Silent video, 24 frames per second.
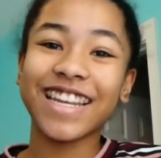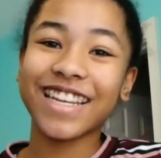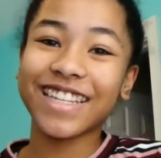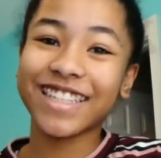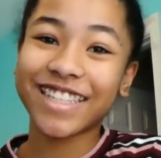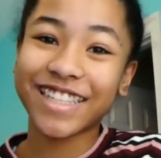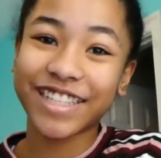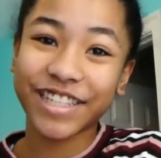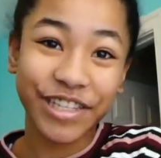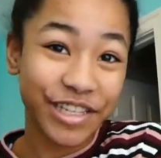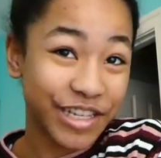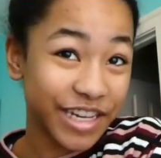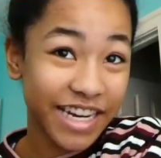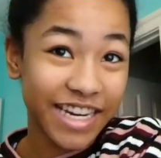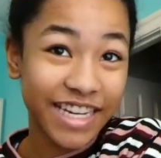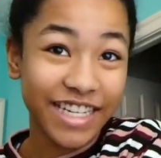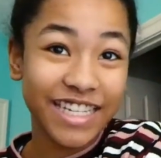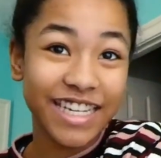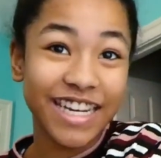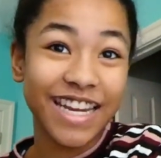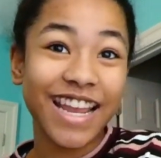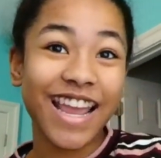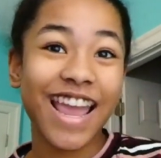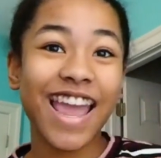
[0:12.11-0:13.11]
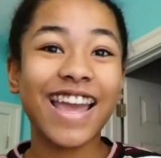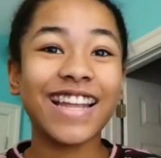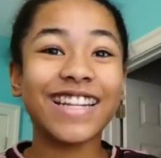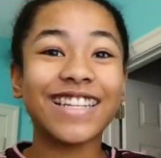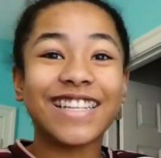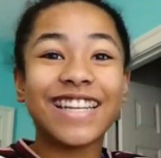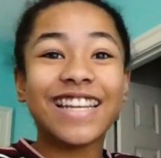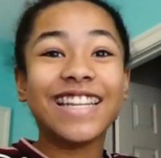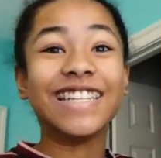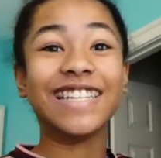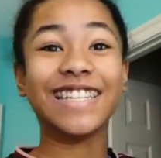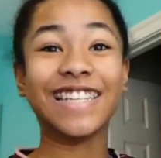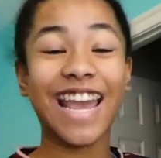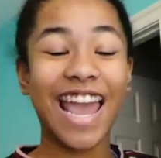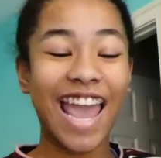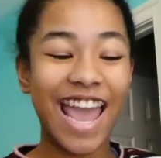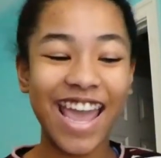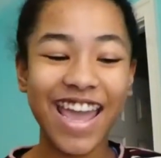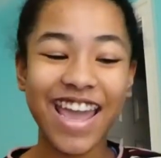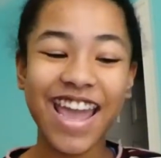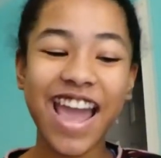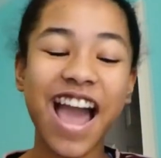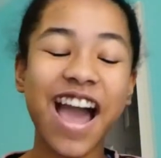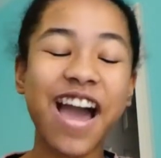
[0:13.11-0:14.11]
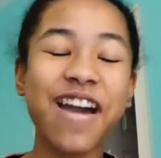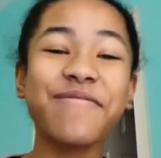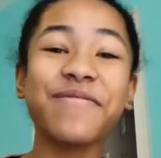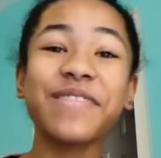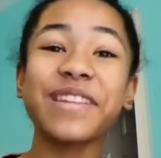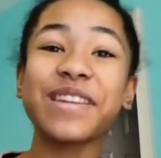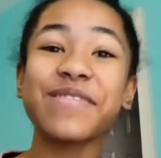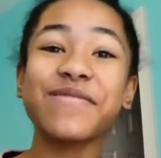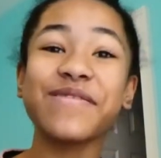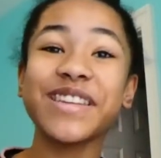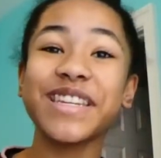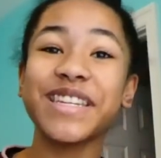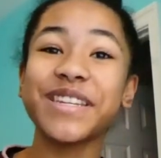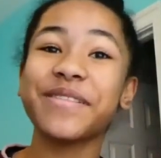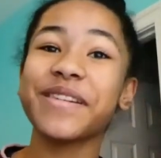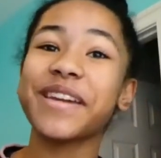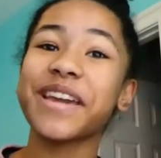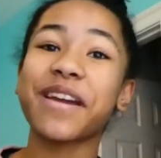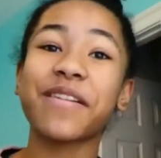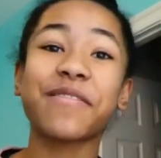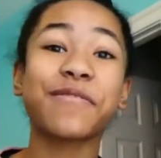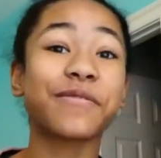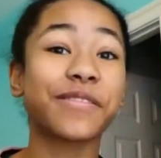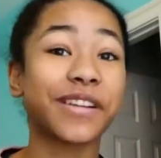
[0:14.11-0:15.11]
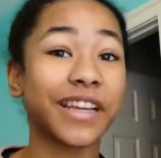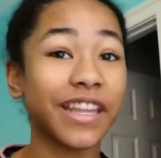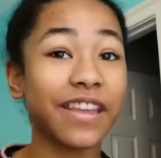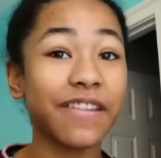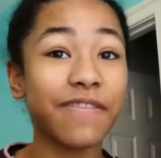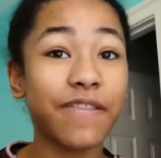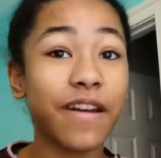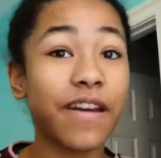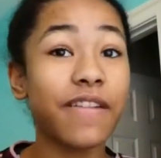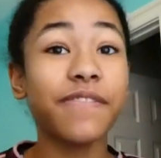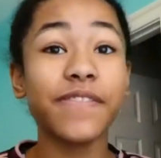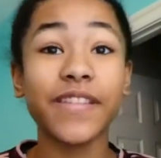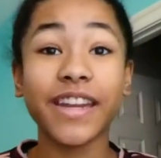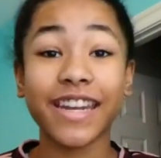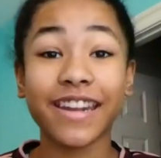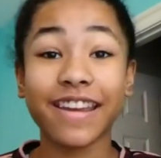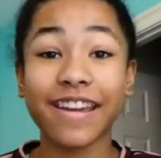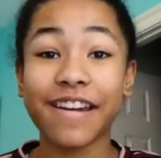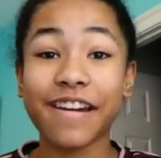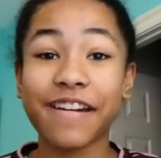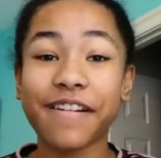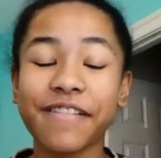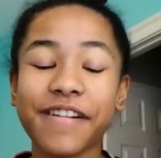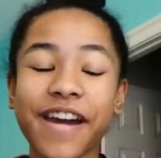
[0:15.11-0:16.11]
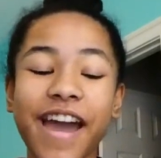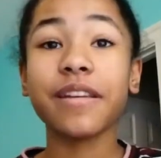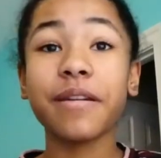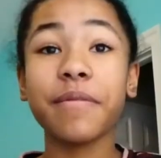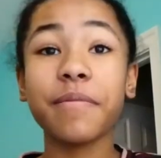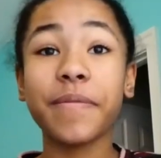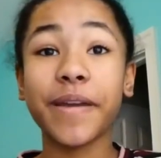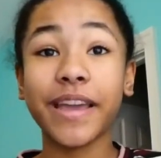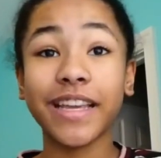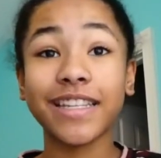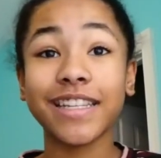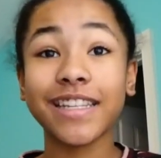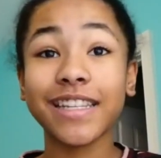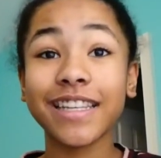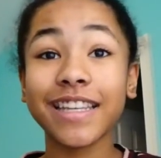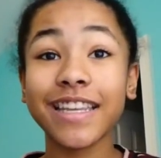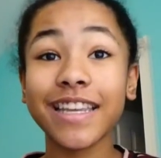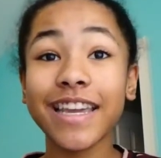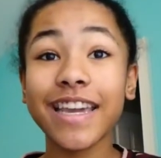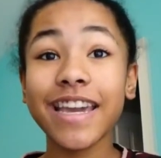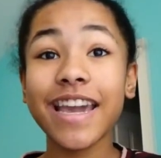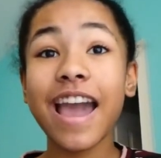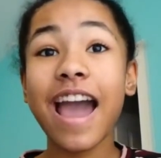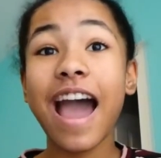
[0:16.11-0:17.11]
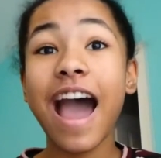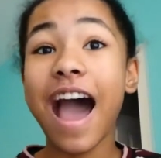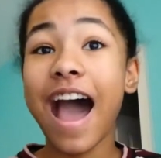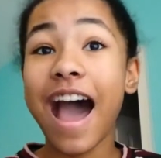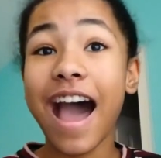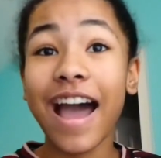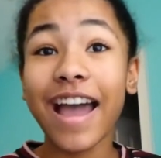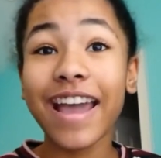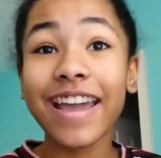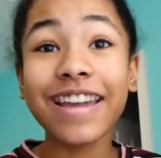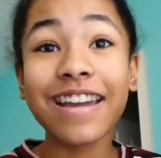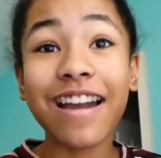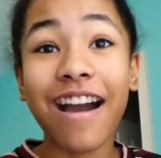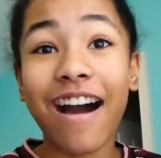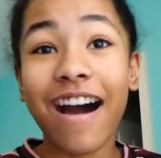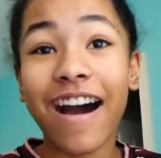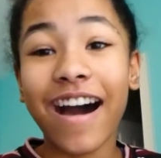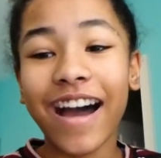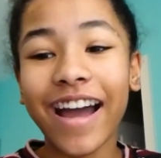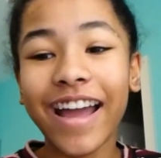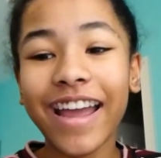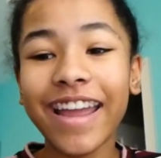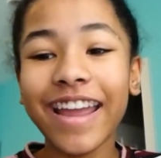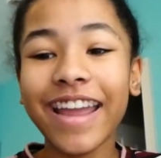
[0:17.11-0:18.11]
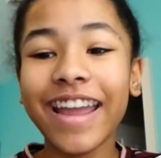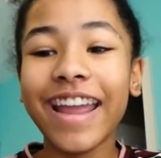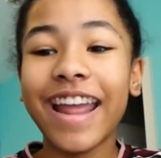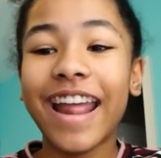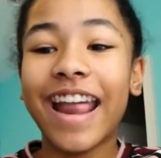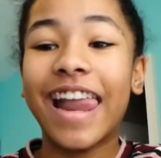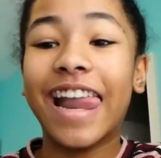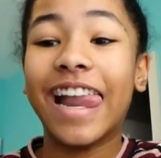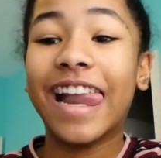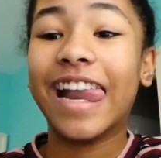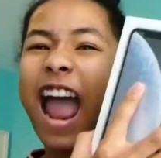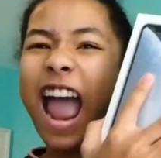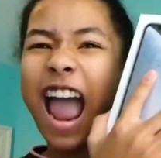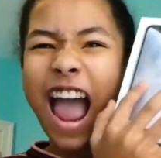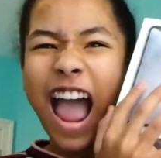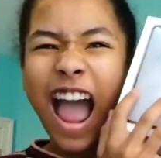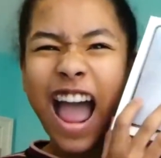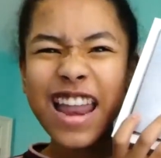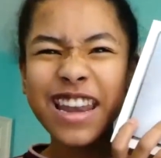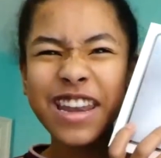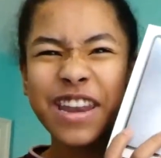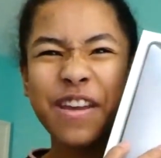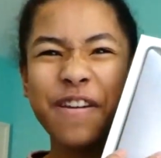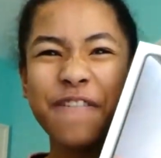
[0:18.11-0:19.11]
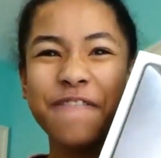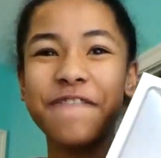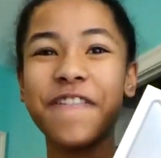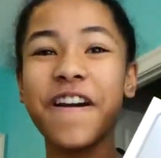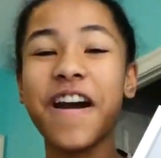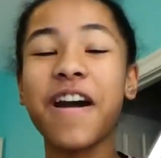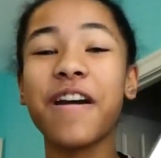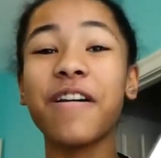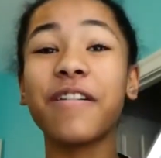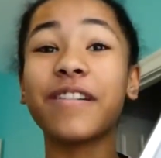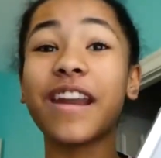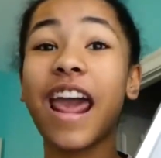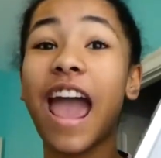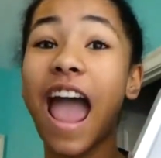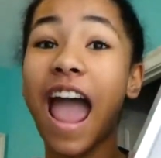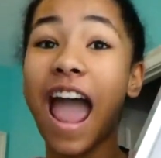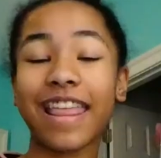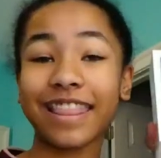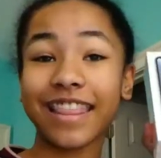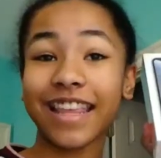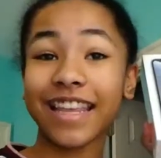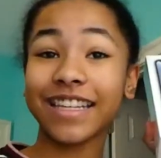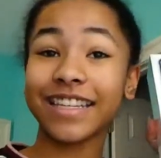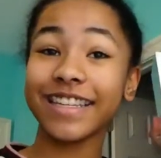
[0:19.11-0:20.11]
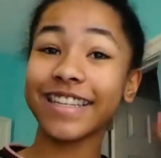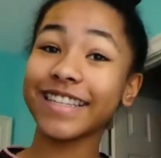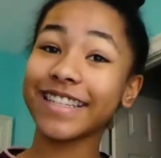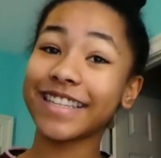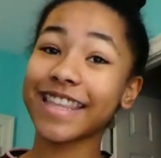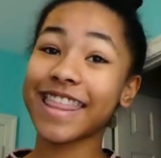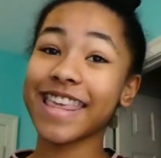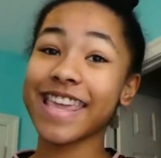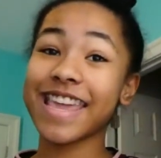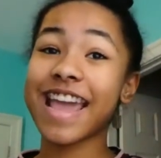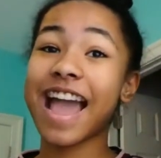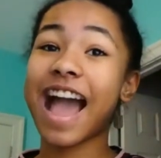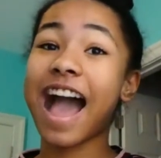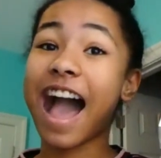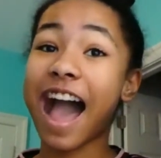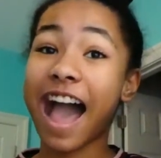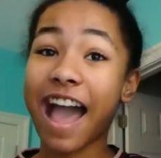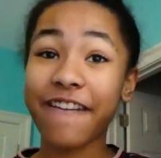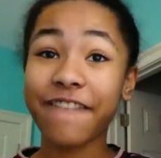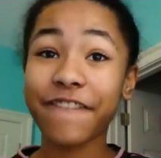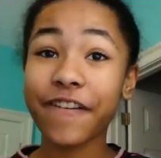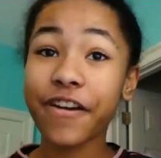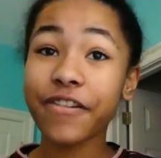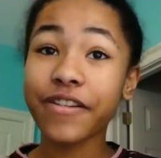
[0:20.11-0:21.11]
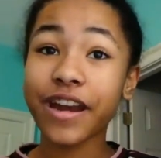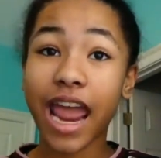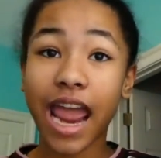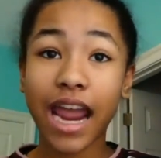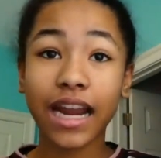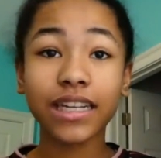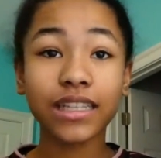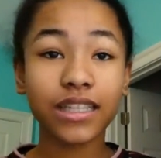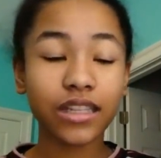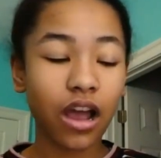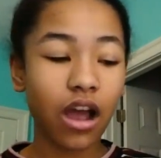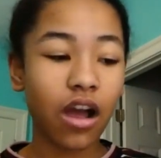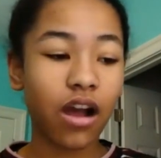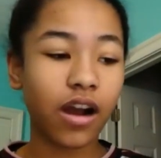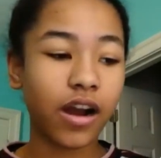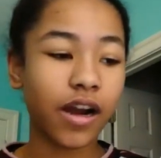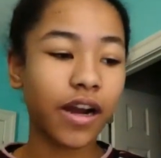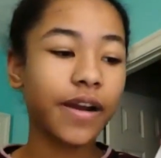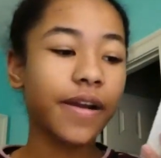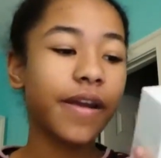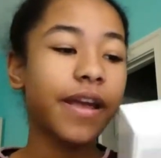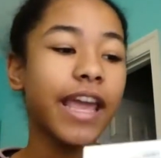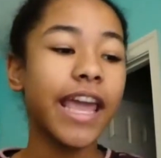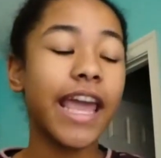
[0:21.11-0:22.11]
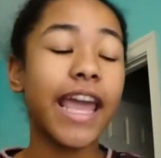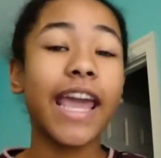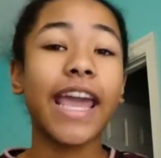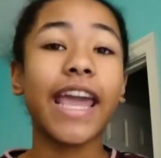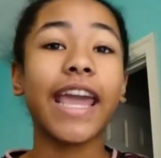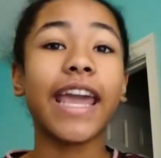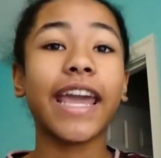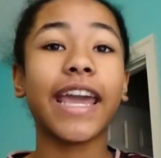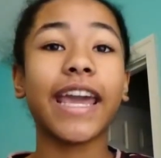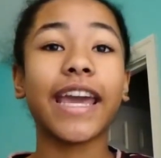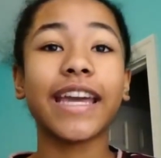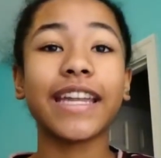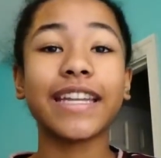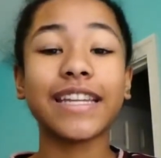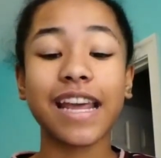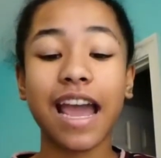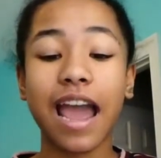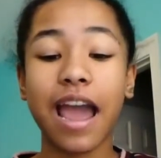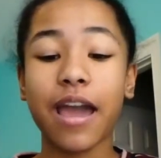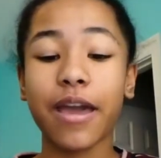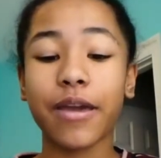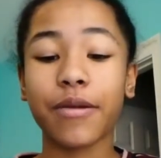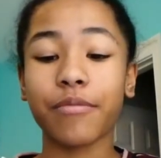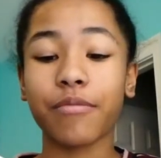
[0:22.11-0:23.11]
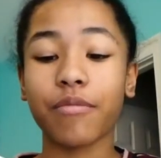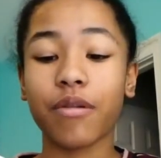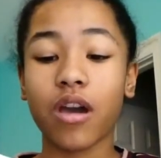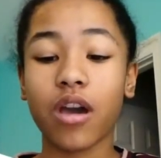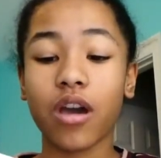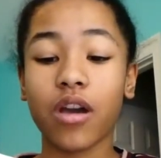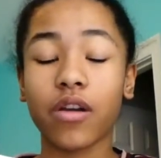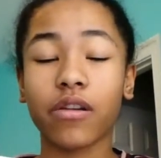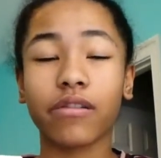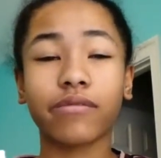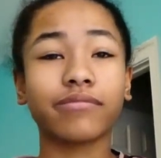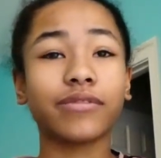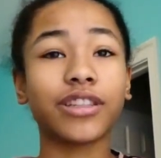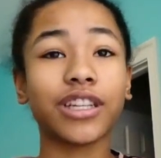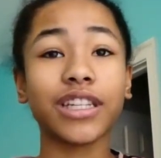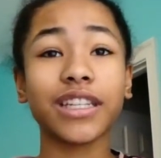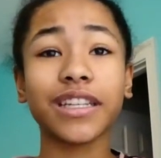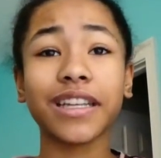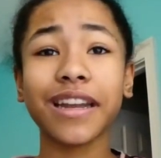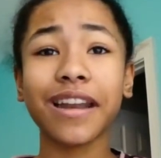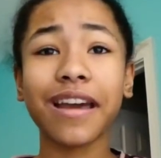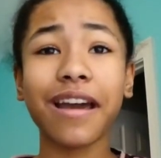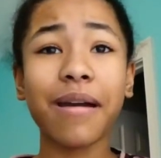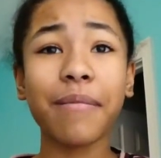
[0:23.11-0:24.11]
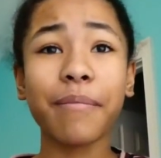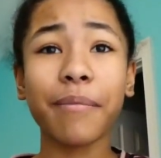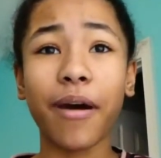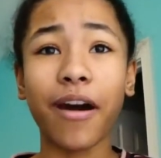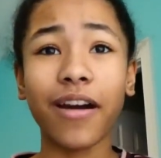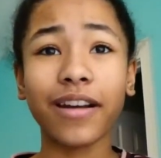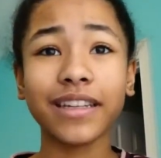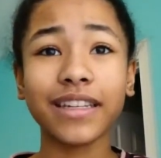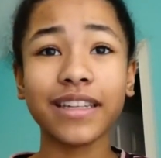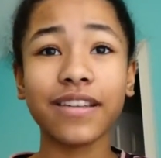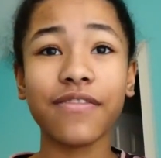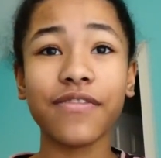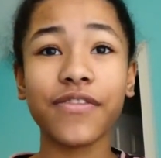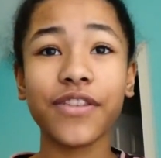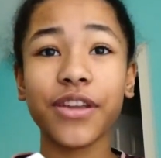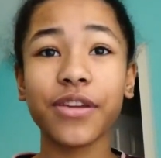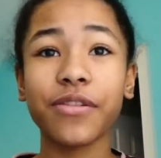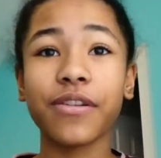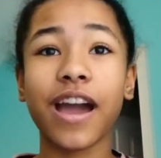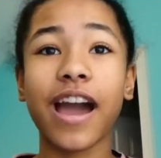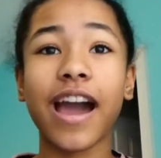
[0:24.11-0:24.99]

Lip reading: it's Gigi, and today I'm going to be doing a really fun video. So basically, I got a new phone, and this is the iPhone XR, and I'm just going to unbox it for you